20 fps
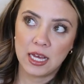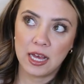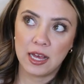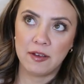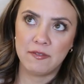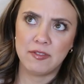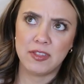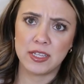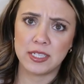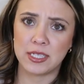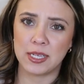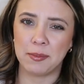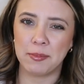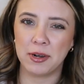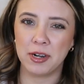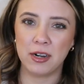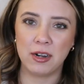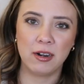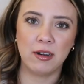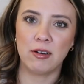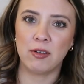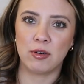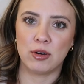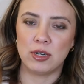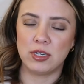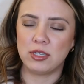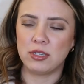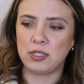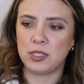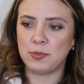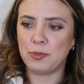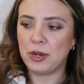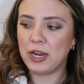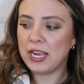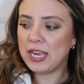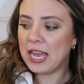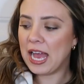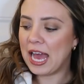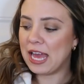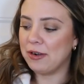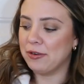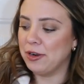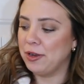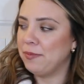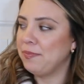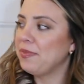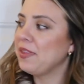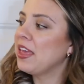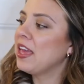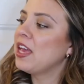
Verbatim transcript: of the summer or spring, I don't know.